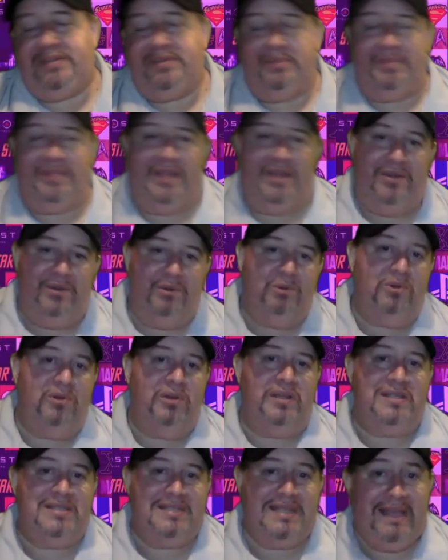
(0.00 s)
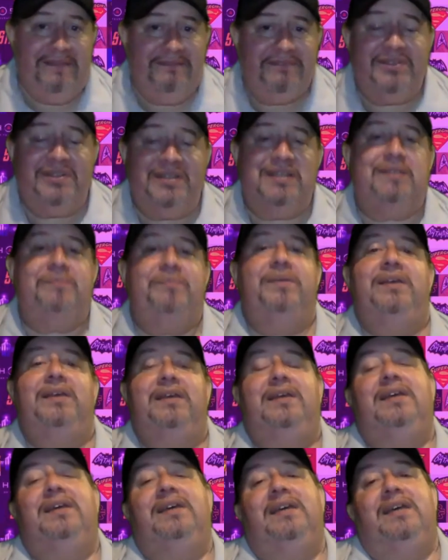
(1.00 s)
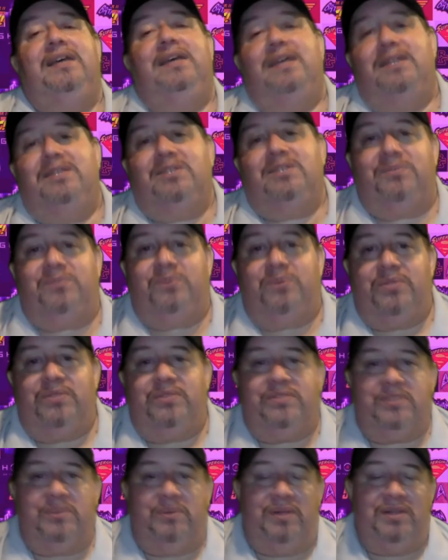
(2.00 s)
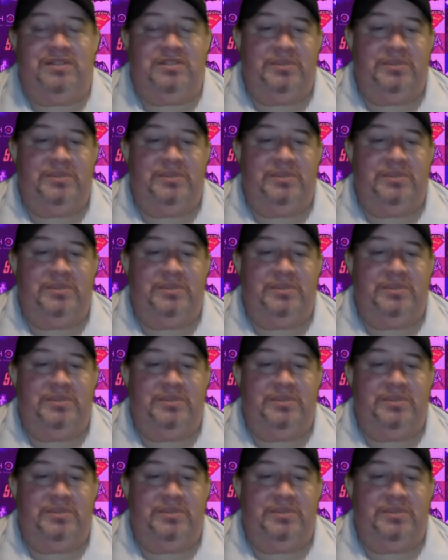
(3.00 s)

to him that Nora is after him and so forth and so on.